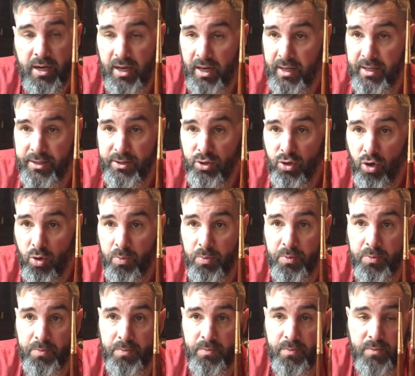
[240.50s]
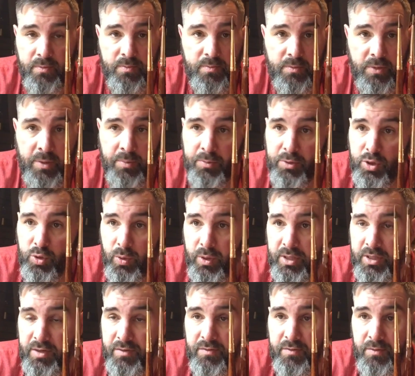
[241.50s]
cleaned up in
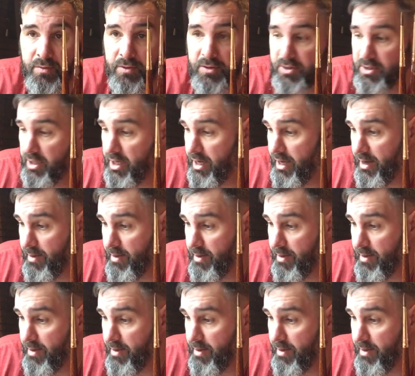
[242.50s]
between different